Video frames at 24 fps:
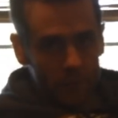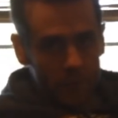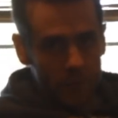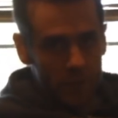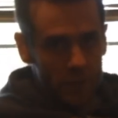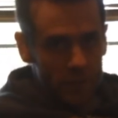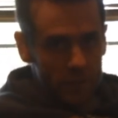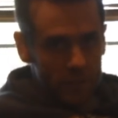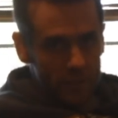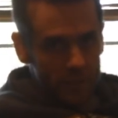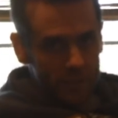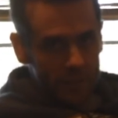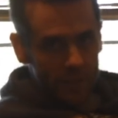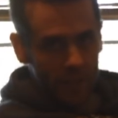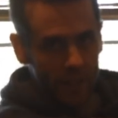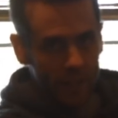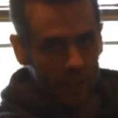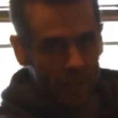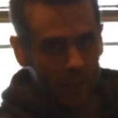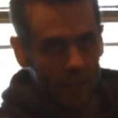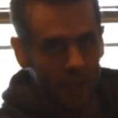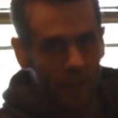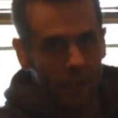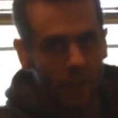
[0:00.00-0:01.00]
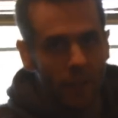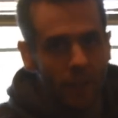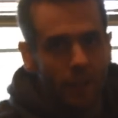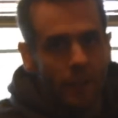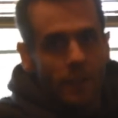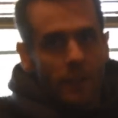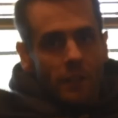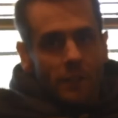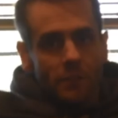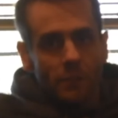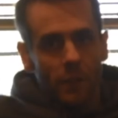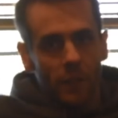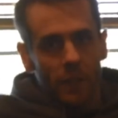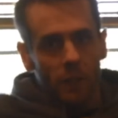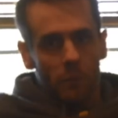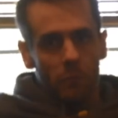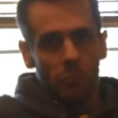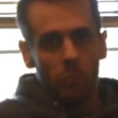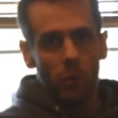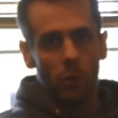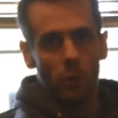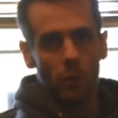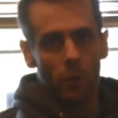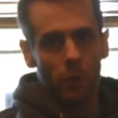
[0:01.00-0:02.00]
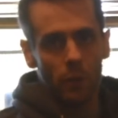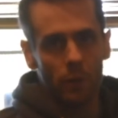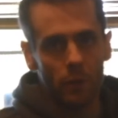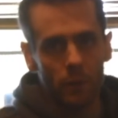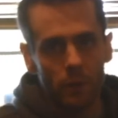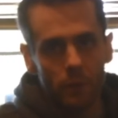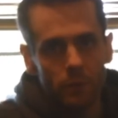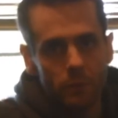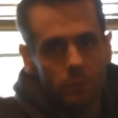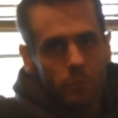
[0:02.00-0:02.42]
for just a second, so I can pull